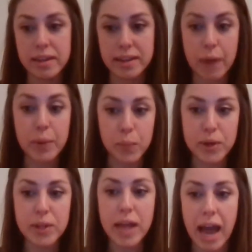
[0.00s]
Now it
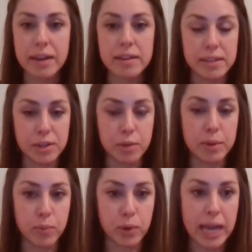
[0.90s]
will add a little
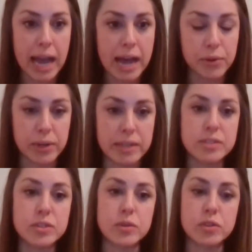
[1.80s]
bit more
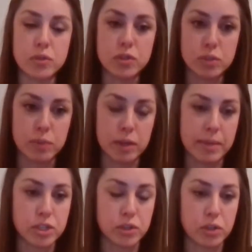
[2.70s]
calories. So you do just want to
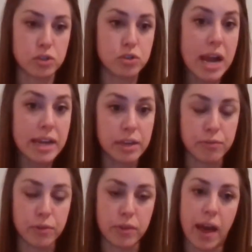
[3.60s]
make sure you're tracking
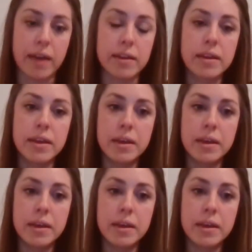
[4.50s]
for that.